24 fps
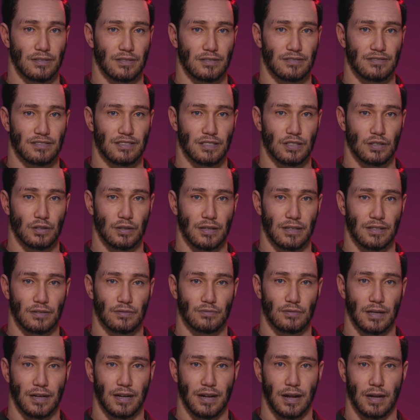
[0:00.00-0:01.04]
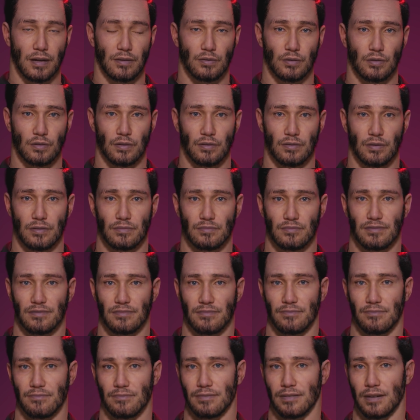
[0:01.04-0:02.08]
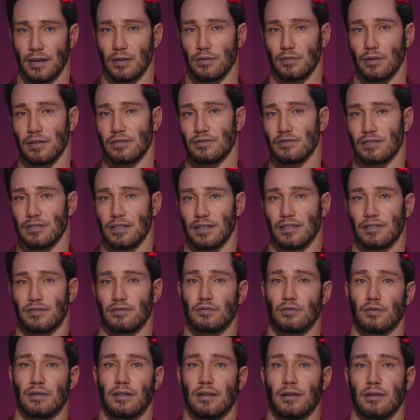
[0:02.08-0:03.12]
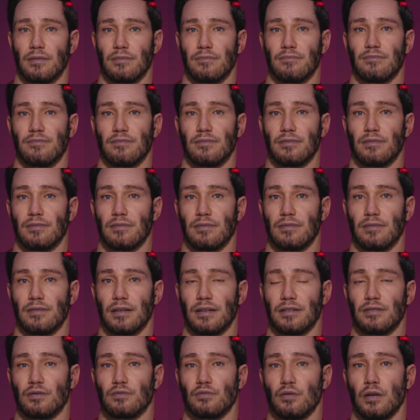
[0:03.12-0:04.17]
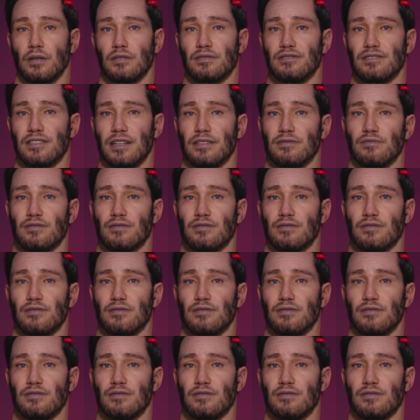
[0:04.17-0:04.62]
is curated by algorithms, how much of it is real? And if our sense